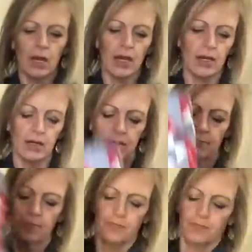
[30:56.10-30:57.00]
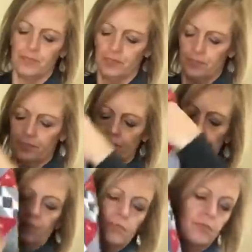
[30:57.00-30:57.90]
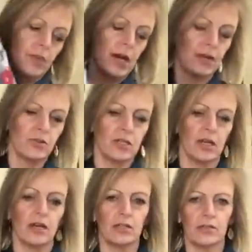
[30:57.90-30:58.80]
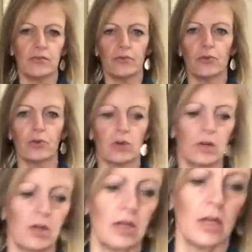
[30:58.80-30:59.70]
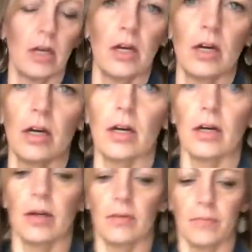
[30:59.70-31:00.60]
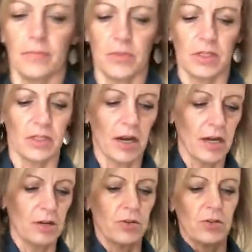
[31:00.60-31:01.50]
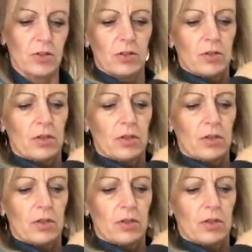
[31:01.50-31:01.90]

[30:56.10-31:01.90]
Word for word: I um, pattern test for um, designers,